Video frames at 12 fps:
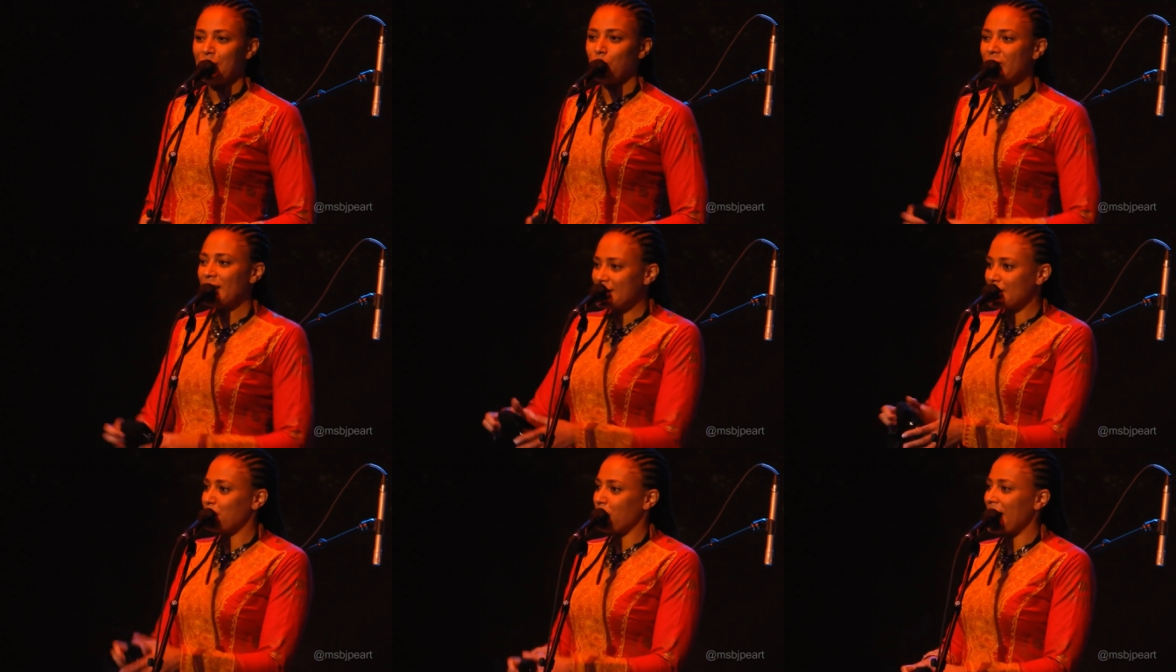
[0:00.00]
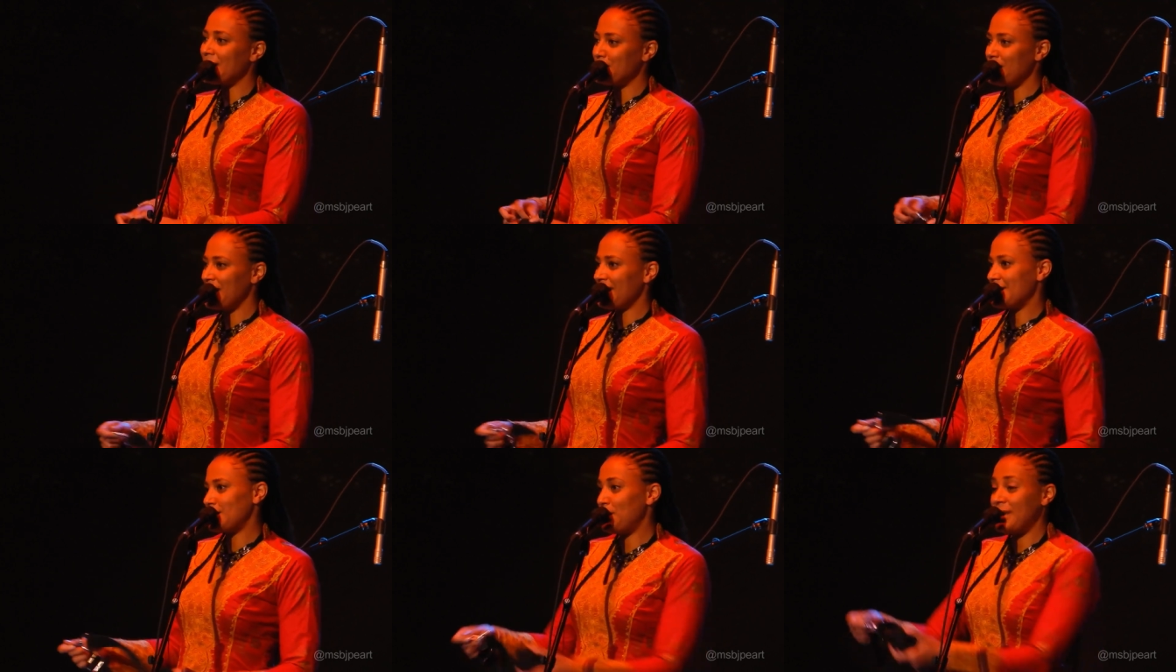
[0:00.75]
what has surprised
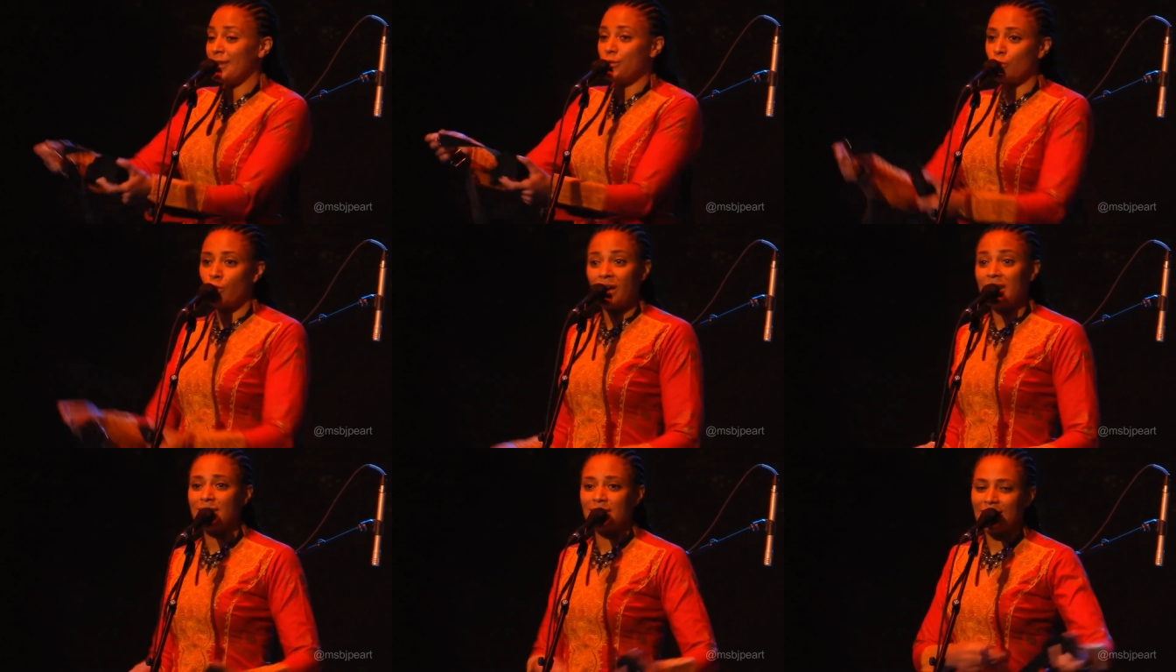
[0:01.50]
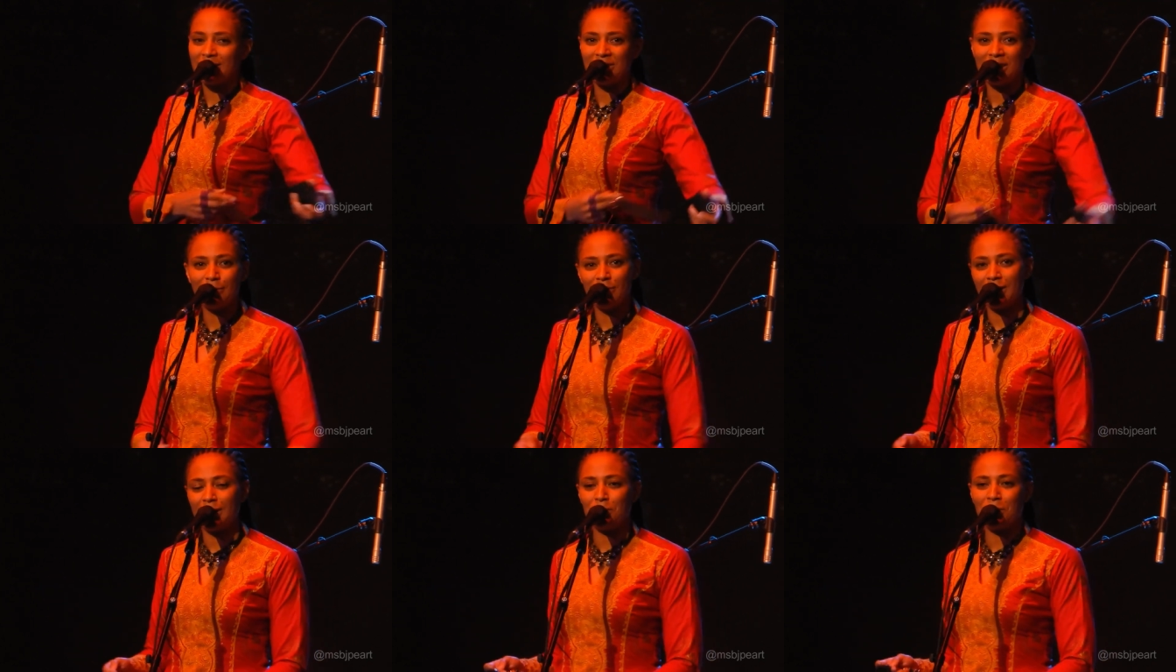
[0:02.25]
me is speaking to audiences, actually,
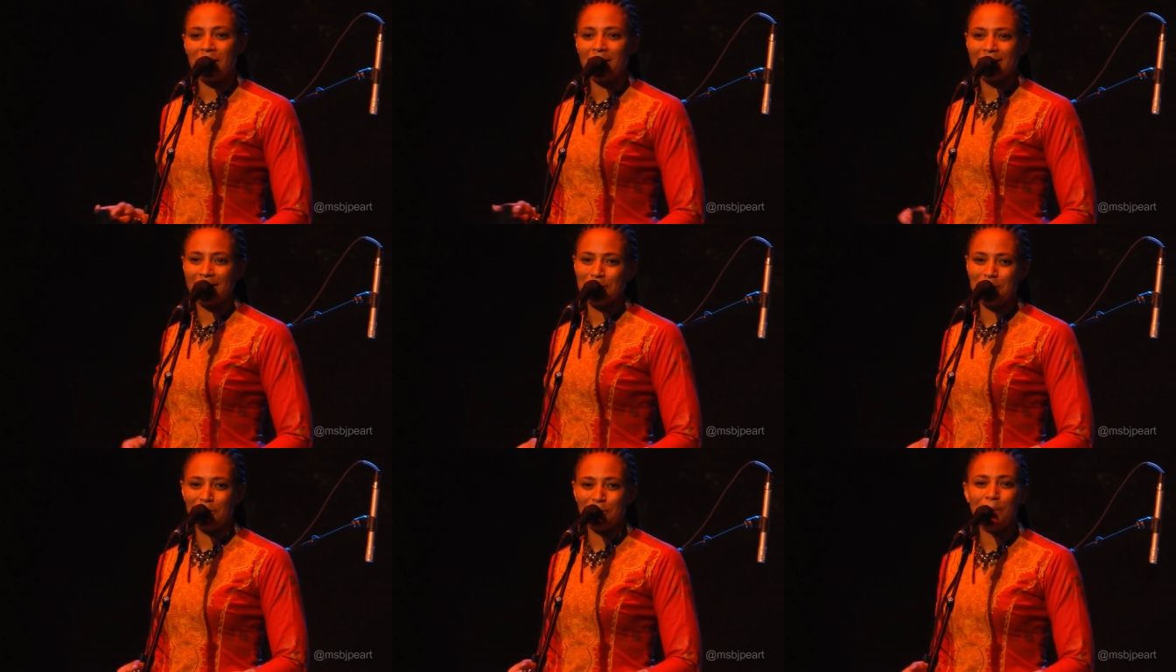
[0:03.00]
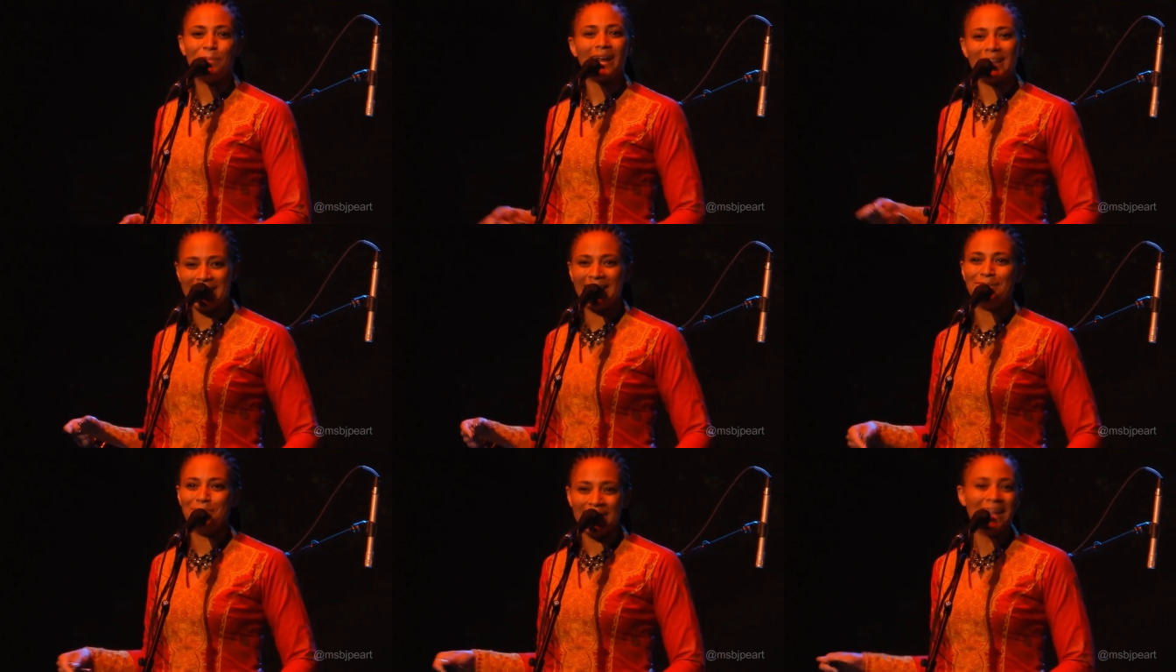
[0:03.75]
even in America, a lot of people that
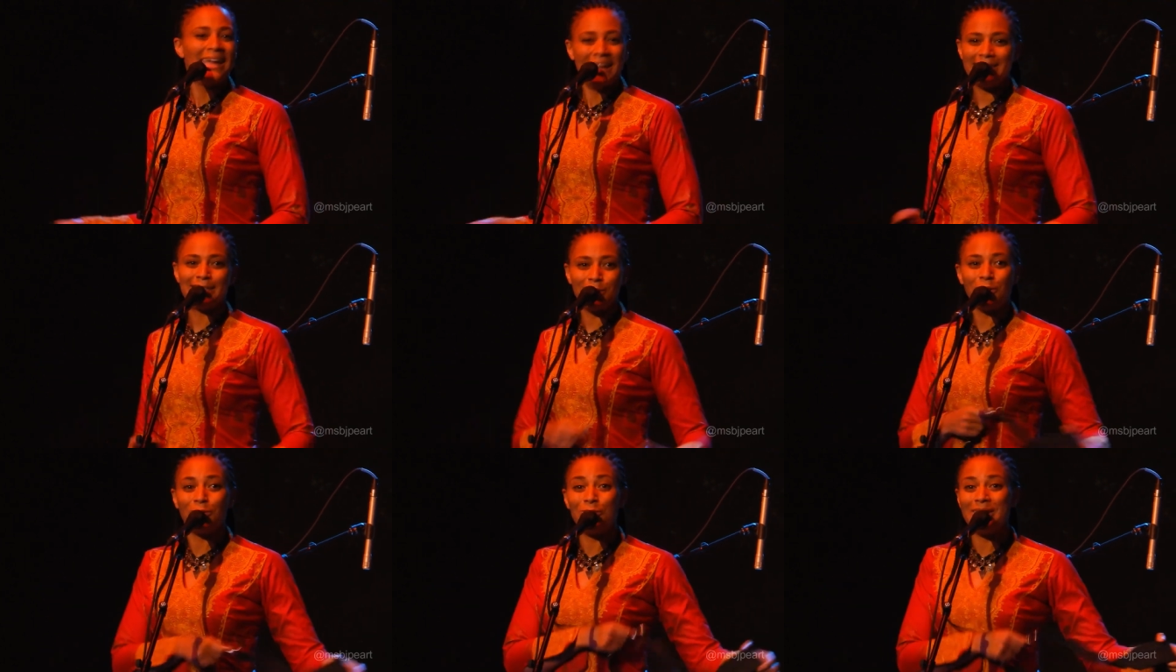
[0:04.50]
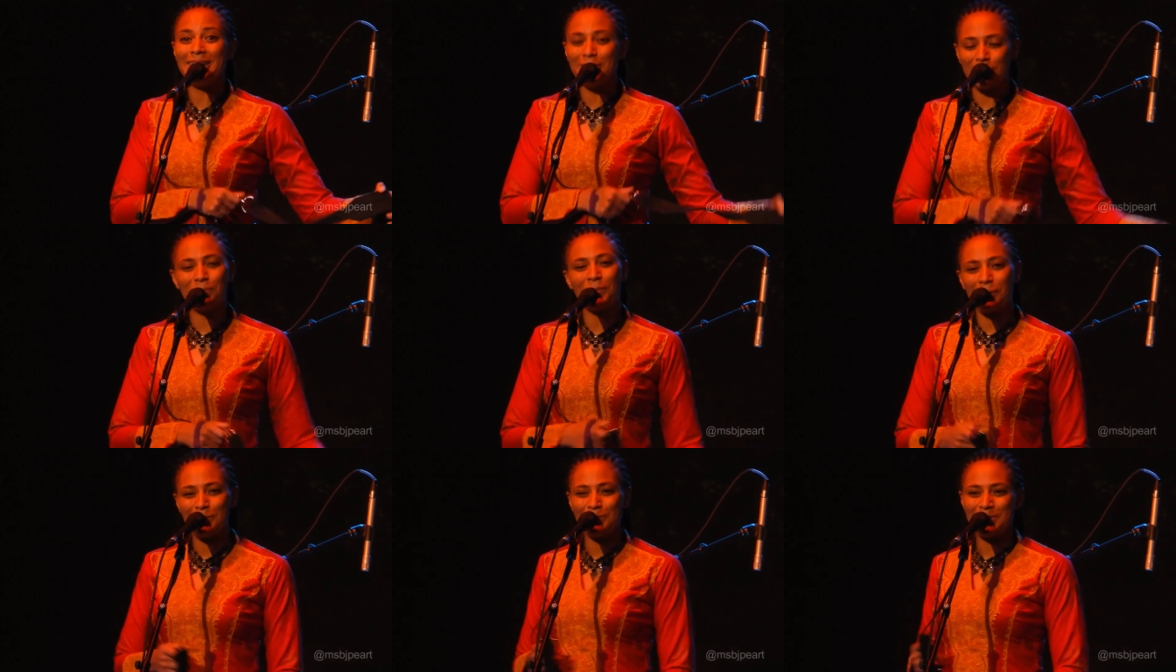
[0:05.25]
me is not only your
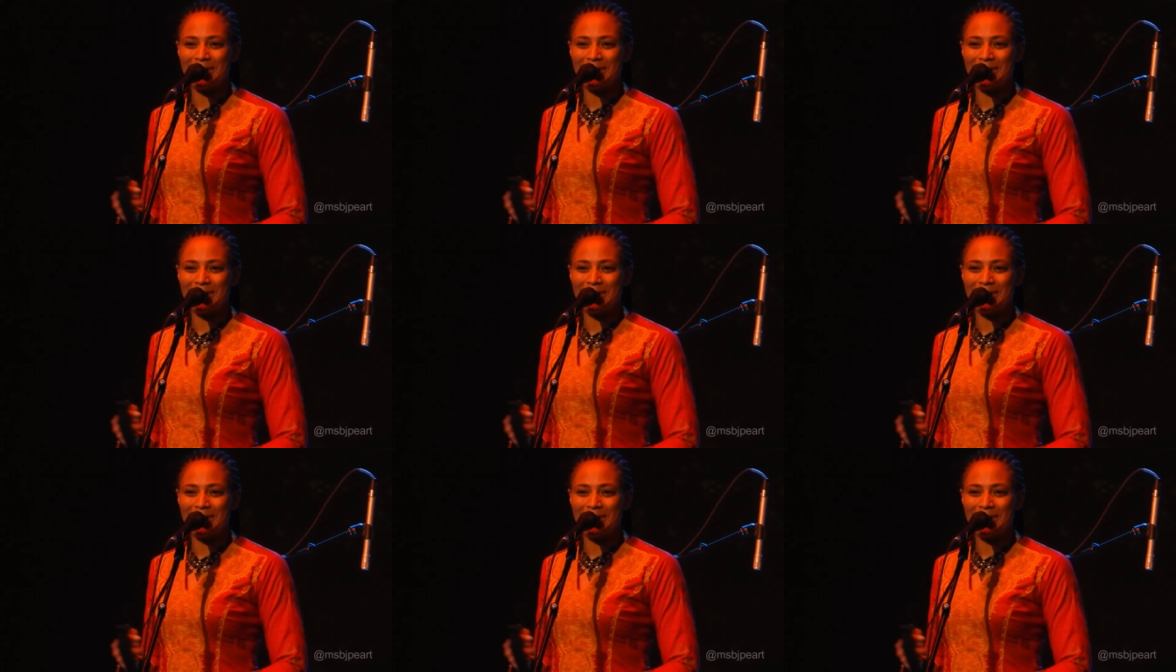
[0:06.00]
problem.